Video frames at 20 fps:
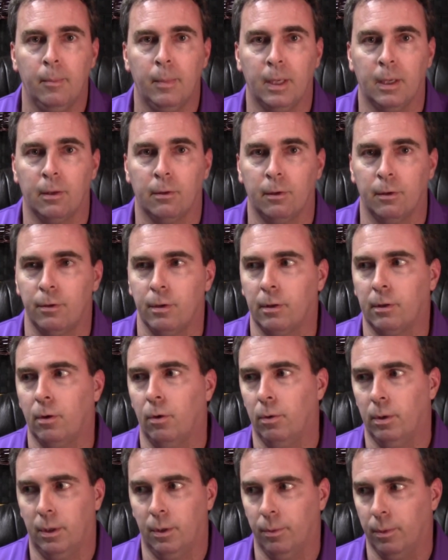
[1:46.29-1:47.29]
Because it's just
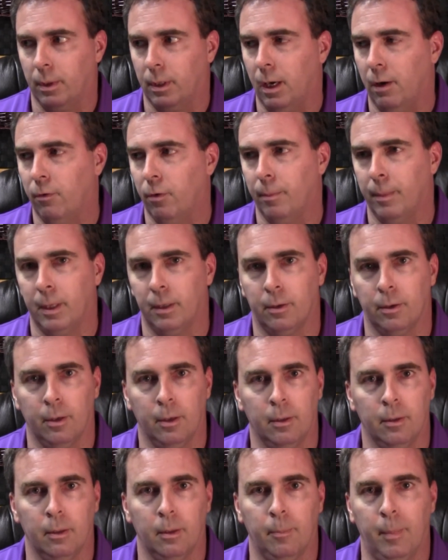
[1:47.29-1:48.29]
going to a government
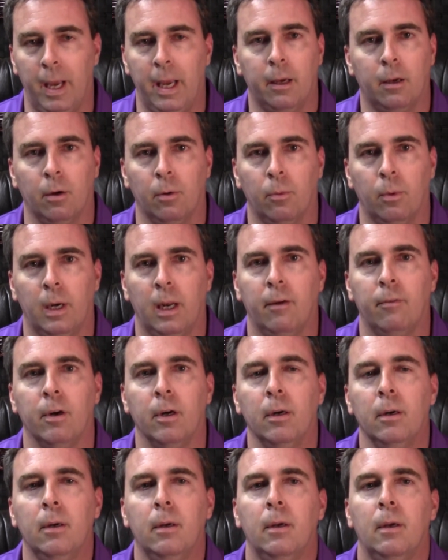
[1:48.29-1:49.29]
or a bank or
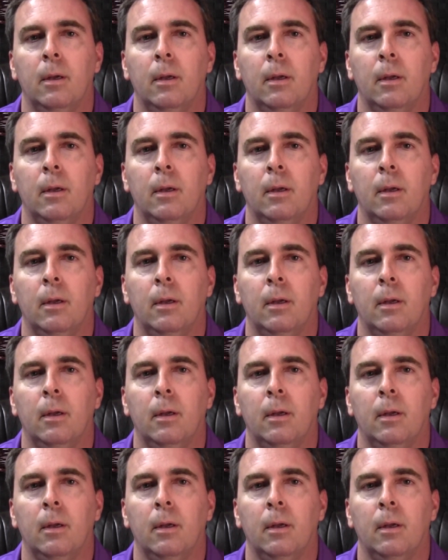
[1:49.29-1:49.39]
whatever,